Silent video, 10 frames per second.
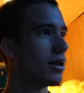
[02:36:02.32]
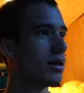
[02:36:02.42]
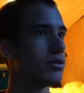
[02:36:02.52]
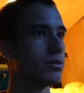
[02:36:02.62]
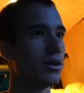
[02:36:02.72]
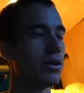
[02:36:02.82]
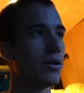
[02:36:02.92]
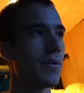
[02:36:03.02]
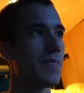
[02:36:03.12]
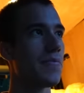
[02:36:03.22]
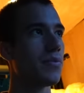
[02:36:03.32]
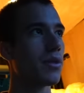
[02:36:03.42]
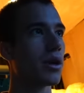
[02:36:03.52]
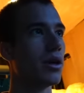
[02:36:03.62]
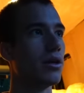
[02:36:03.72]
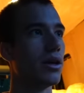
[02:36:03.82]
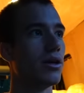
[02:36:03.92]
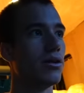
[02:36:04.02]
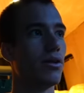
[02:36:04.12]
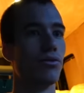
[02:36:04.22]
last week, and they
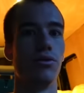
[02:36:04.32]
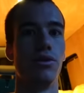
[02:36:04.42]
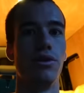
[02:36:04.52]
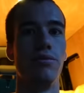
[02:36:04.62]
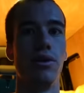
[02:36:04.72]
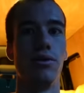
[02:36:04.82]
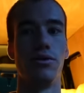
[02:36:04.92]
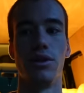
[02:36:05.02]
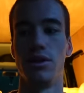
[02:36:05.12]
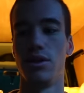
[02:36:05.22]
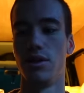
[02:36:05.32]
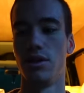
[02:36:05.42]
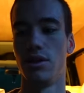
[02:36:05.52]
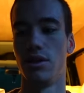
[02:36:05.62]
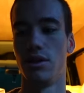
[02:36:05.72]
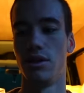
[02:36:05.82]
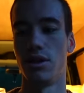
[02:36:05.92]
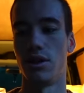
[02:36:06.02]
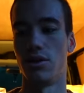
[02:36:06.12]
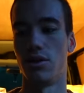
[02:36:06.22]
had gone really moldy
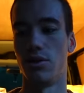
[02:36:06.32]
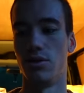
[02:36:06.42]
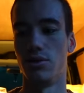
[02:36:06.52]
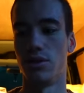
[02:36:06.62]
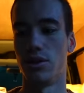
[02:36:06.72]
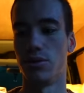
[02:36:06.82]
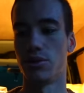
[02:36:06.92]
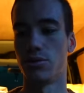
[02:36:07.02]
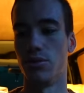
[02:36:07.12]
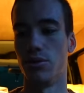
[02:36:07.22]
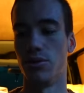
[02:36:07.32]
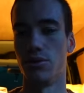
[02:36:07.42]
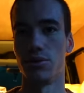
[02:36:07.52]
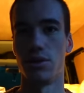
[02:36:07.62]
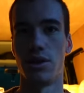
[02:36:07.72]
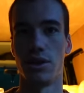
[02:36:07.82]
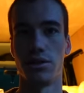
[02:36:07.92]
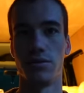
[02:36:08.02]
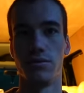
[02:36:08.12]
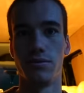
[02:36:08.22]
and old, and there were spores
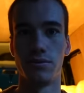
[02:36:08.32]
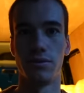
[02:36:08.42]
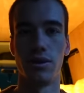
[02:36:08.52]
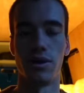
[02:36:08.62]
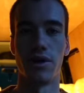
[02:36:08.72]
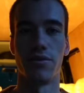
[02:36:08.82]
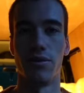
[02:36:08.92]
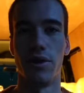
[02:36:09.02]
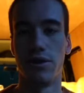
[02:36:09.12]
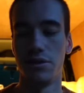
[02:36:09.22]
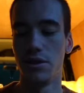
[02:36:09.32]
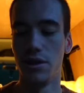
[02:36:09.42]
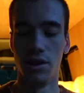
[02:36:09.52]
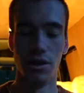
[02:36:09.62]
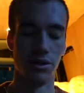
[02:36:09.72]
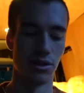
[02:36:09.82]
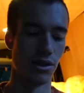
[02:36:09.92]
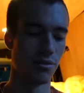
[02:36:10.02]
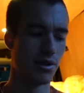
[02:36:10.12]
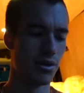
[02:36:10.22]
like going everywhere. So I
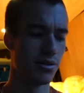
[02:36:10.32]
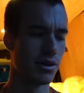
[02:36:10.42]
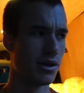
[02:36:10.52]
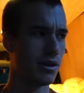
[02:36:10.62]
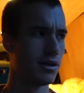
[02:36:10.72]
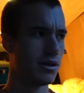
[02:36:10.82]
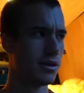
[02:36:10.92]
think maybe I've